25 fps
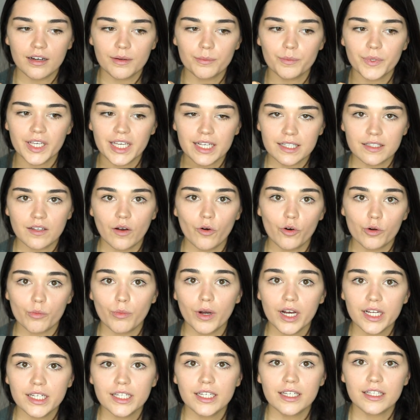because our
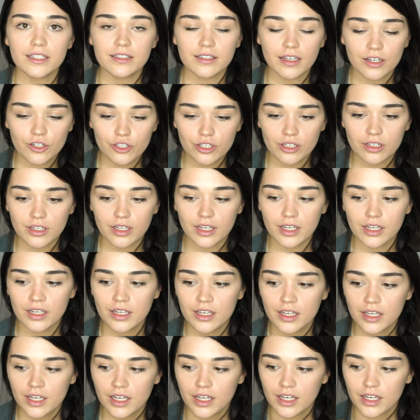body is actually
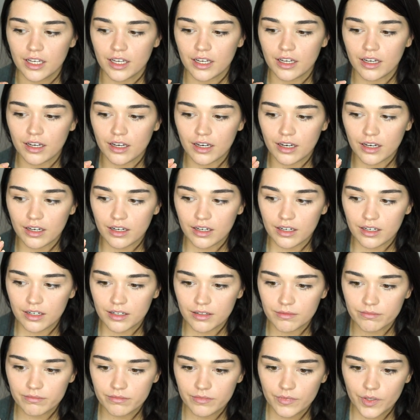
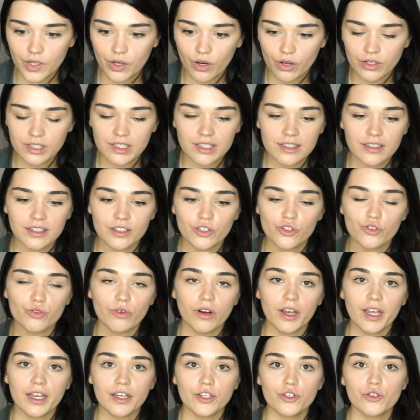constantly
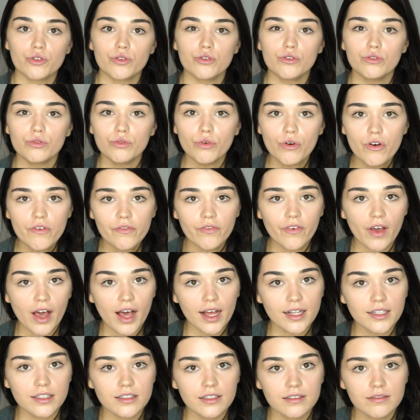trying to store
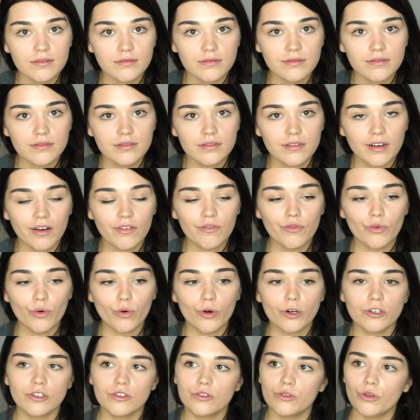fat
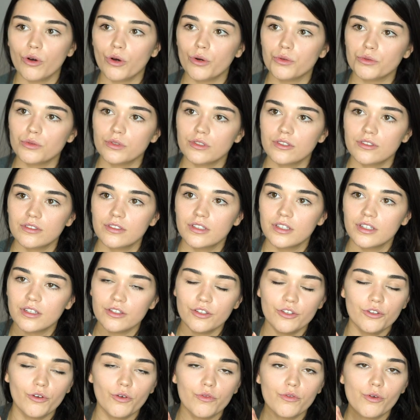for those,
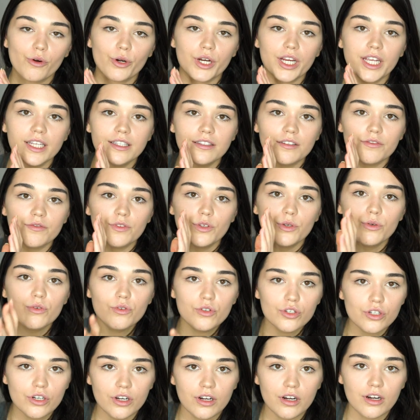you know, for in the
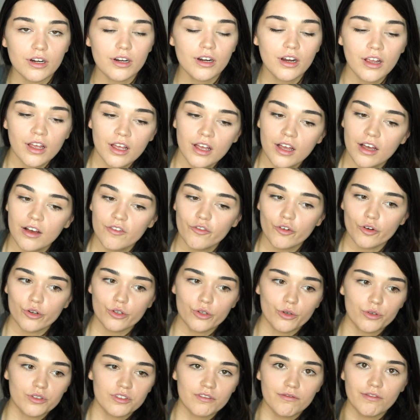future, for
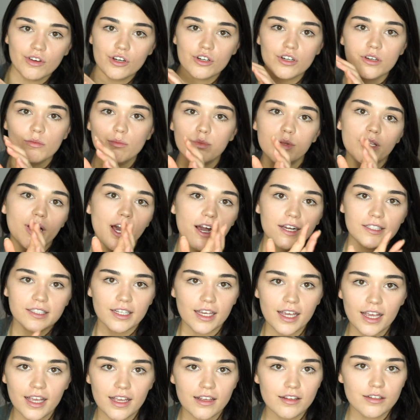those very black
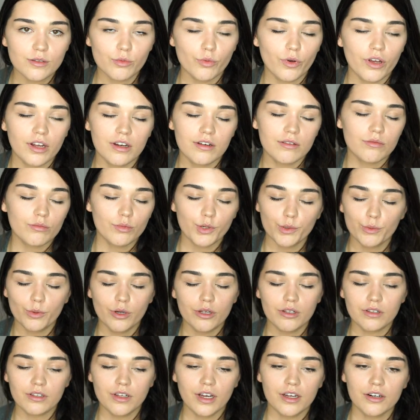days when we
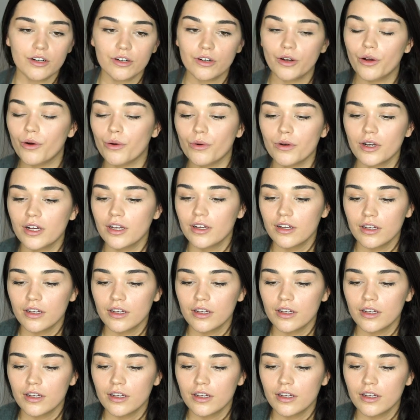will, I don't know,